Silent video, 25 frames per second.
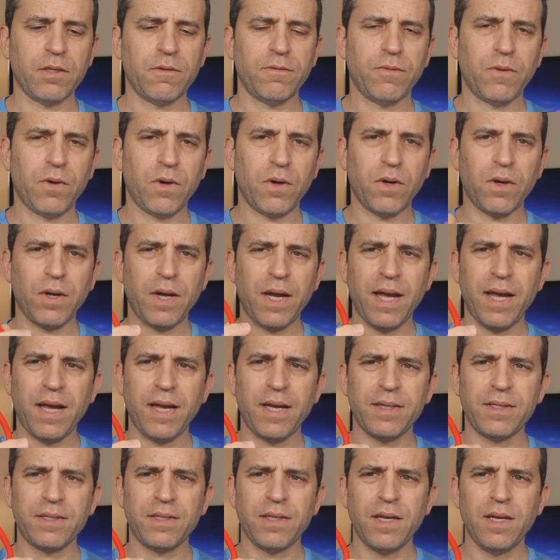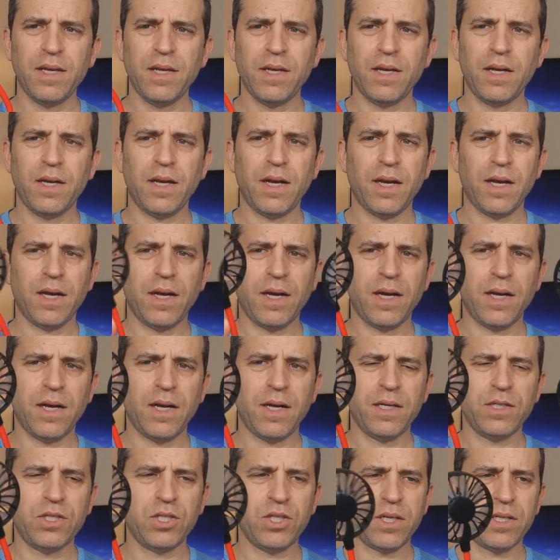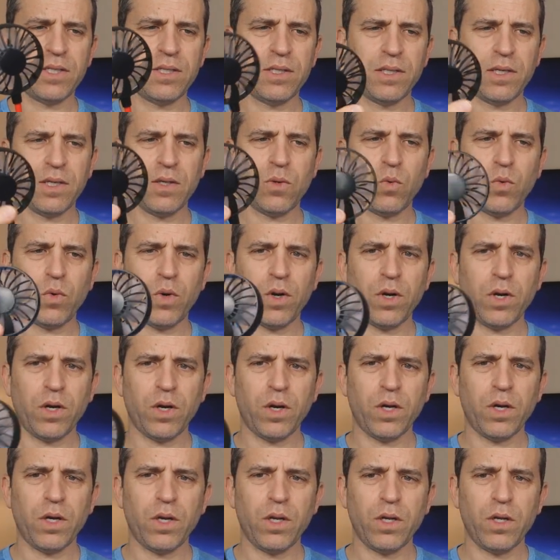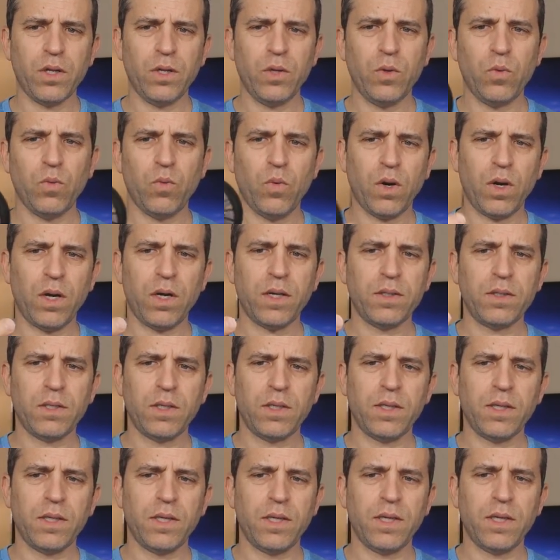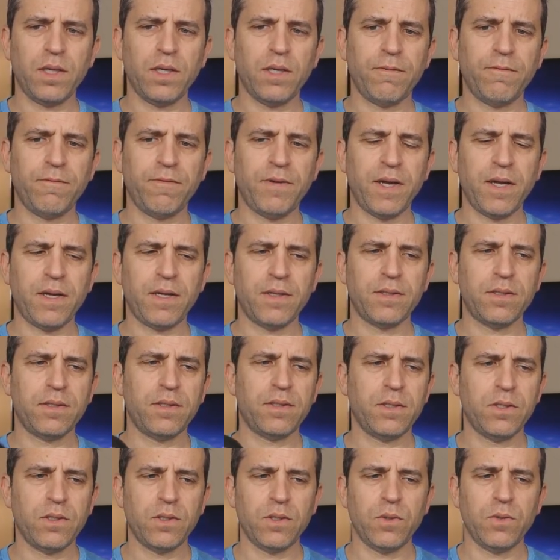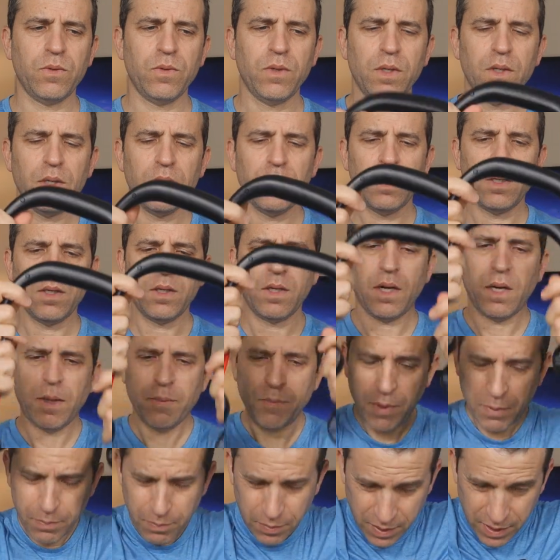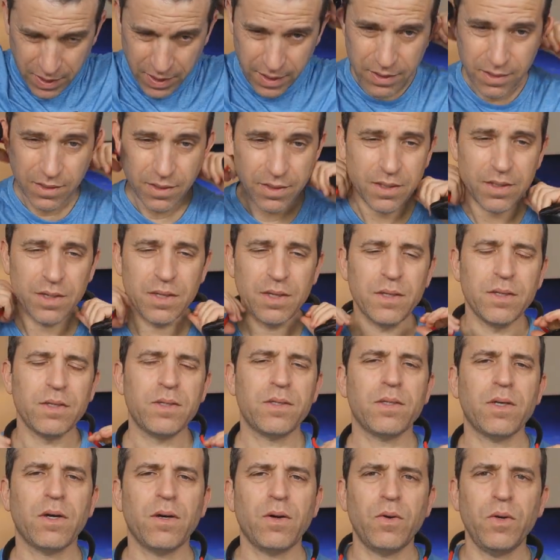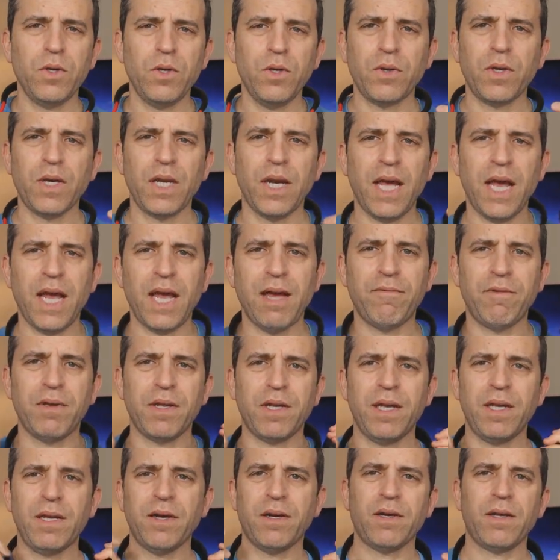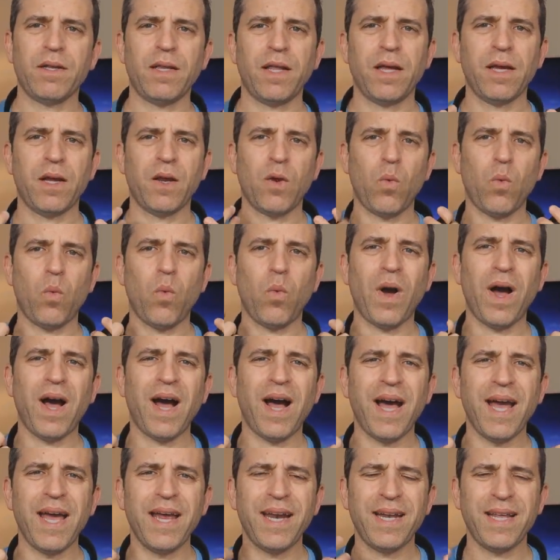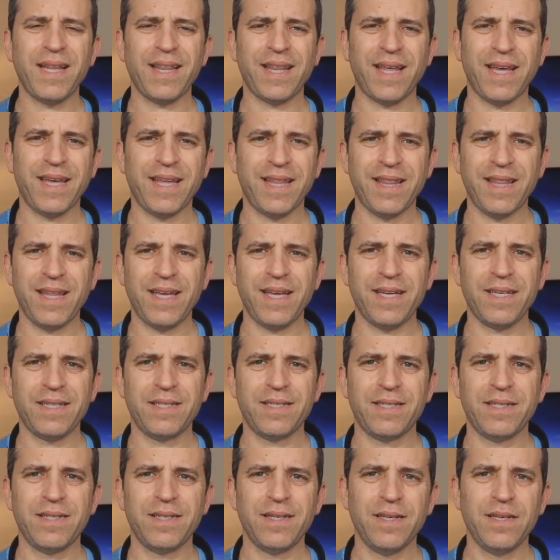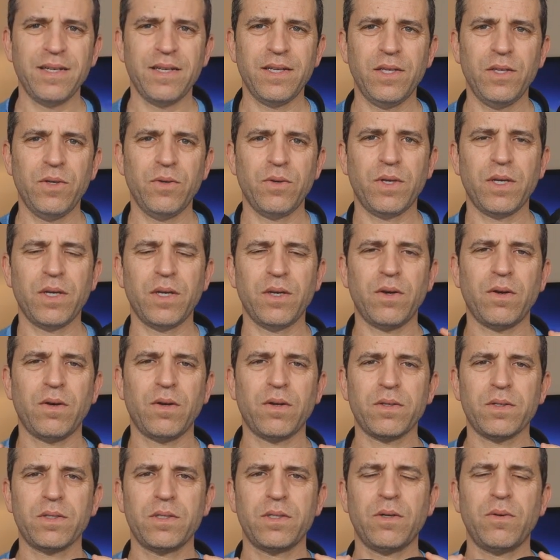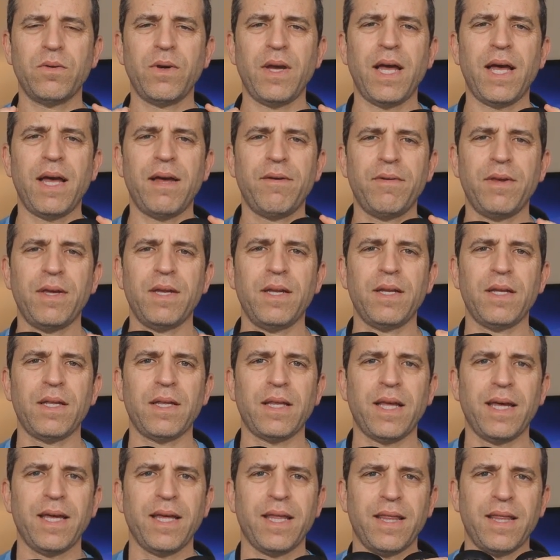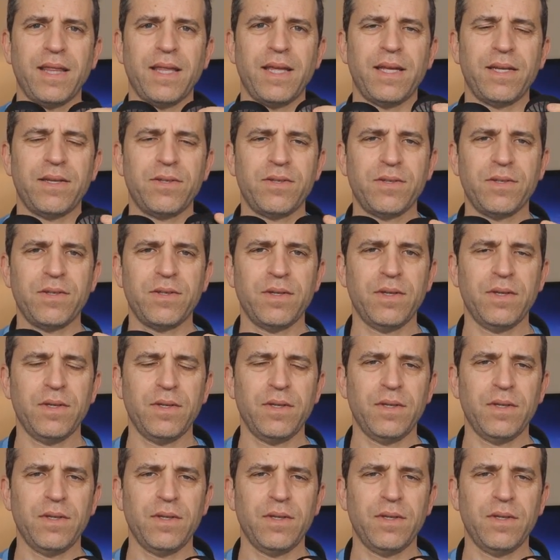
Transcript: as far as uh, adjusting where you want the fans to uh, be placed. So you can have it here like wide like this. You can also have it like this